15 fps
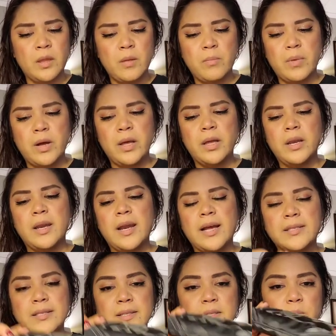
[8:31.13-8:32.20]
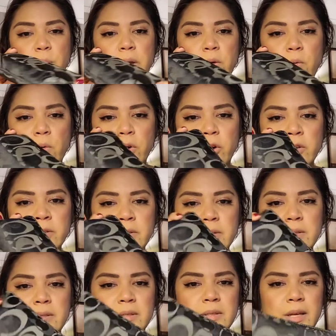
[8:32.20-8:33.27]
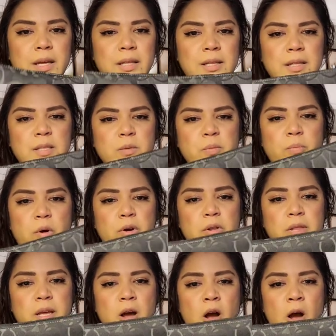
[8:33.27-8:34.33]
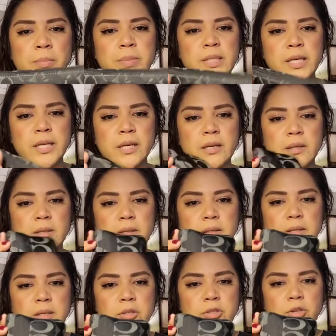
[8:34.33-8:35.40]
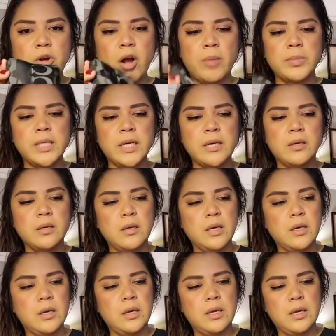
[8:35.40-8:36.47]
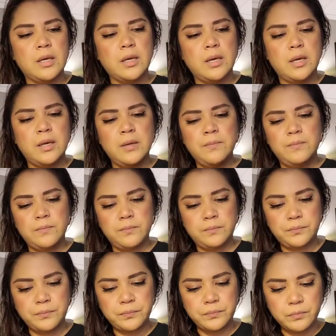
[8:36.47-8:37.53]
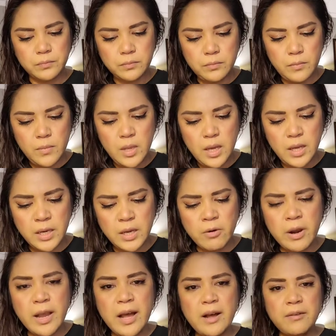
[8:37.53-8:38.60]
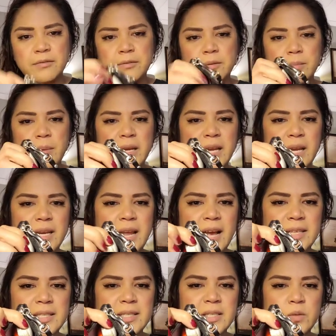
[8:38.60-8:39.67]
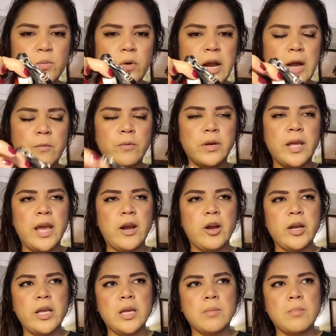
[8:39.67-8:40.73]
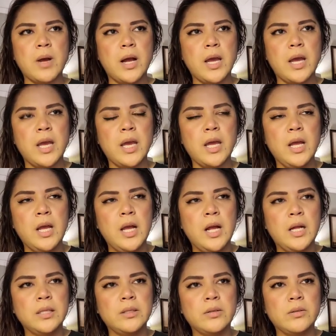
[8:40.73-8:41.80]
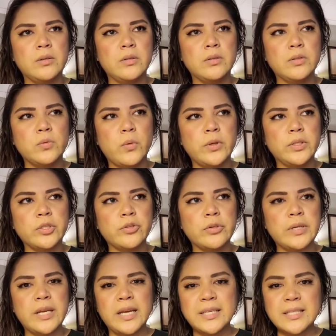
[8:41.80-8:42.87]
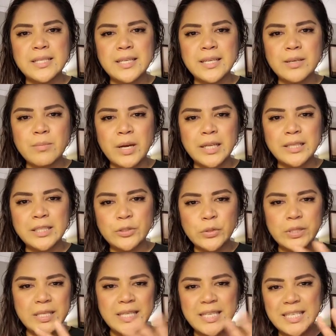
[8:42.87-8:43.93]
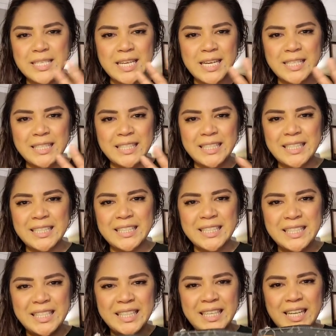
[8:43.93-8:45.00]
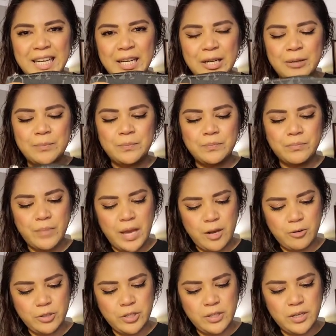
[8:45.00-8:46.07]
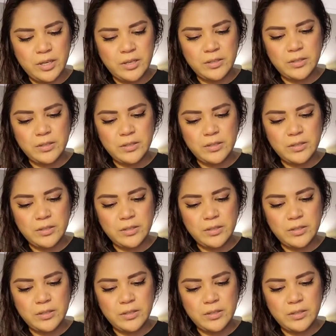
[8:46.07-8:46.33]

But it has the suede corners. And this is part of the optic, signature optic. Okay. And here I have my knickknacks. This is what I would carry in my little Toiletry 19, my little teeny tiny um, pouch in here.